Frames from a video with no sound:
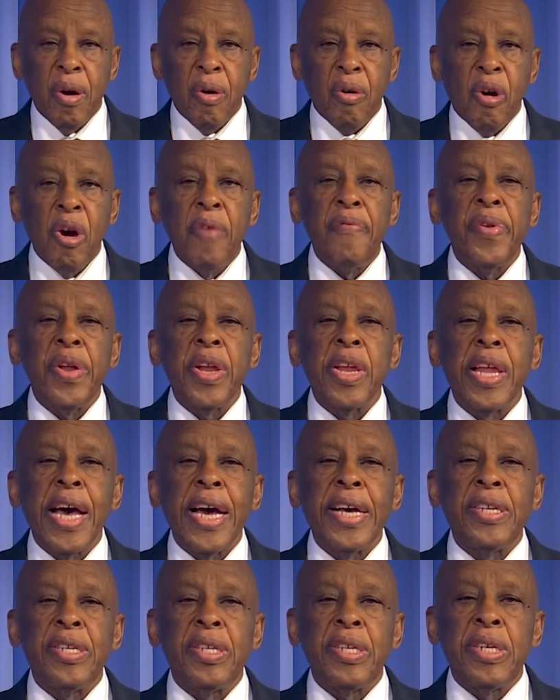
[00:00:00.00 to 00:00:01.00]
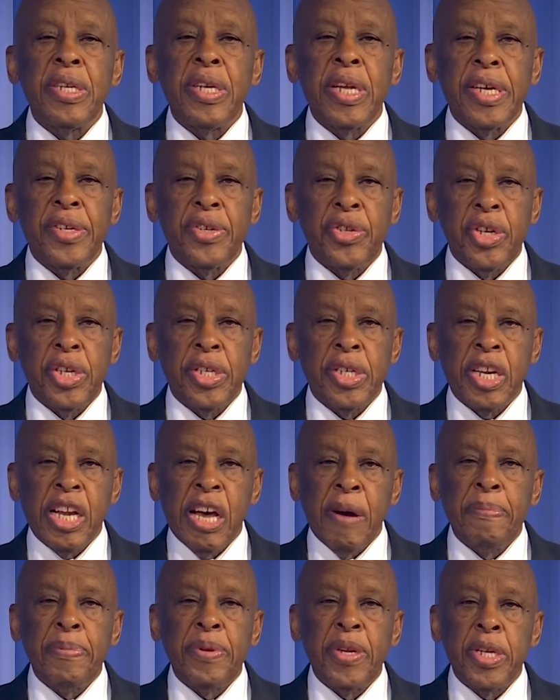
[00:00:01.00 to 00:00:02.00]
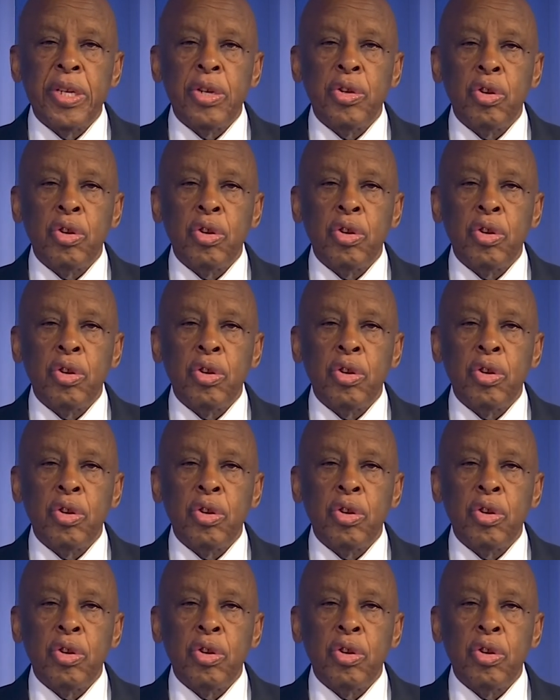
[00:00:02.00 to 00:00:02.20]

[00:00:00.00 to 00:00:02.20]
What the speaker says: COVID-19 has disrupted